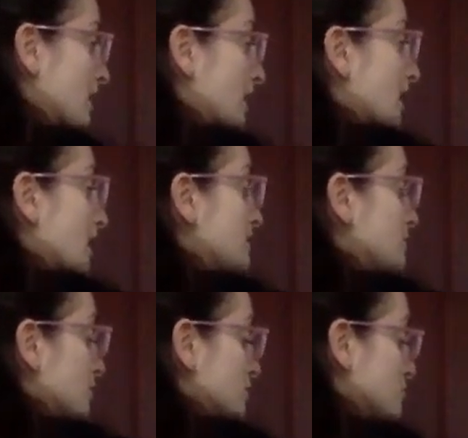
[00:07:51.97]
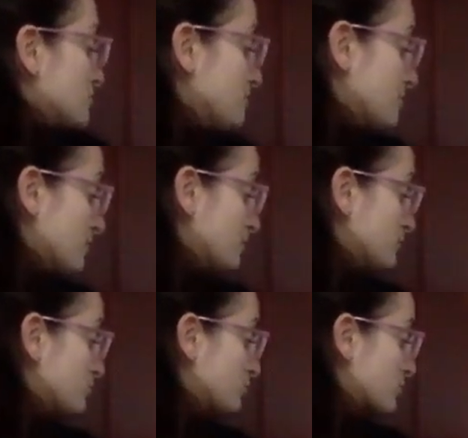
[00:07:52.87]
I want you to build
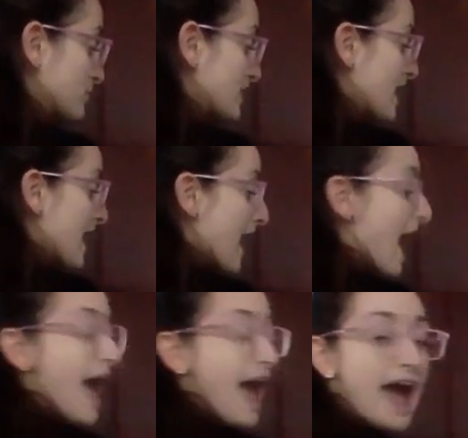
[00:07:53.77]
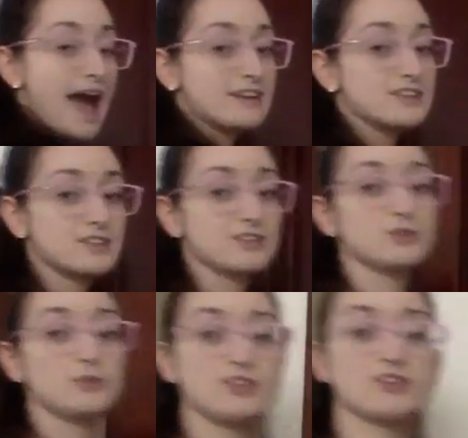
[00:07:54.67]
the word hat
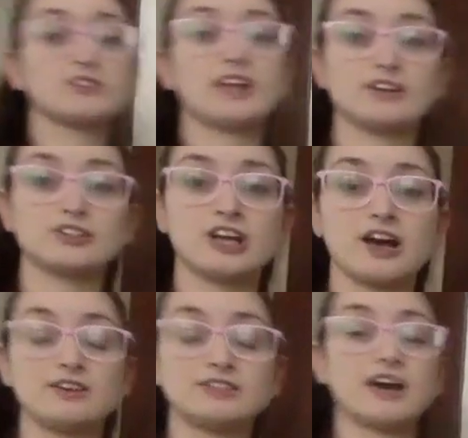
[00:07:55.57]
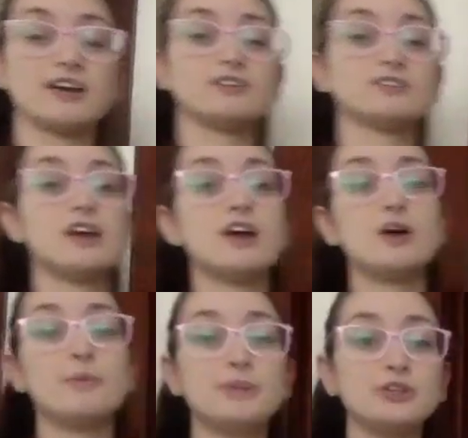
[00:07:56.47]
with your letter tiles.
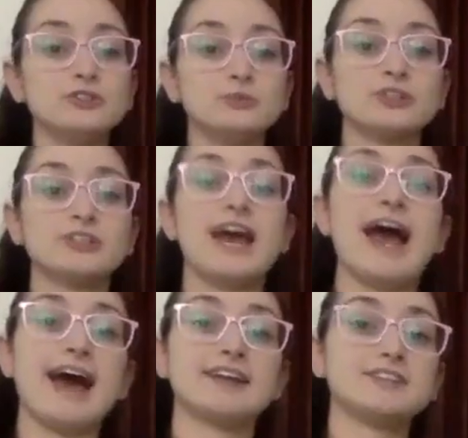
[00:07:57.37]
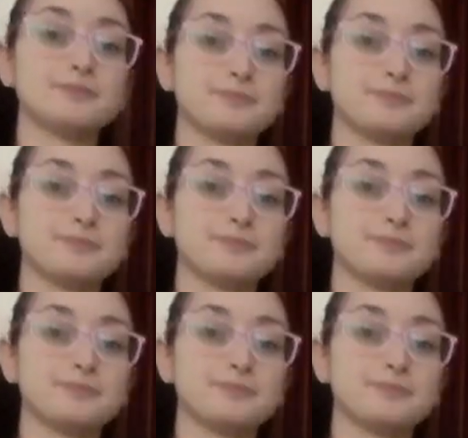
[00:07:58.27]
Build the word hat.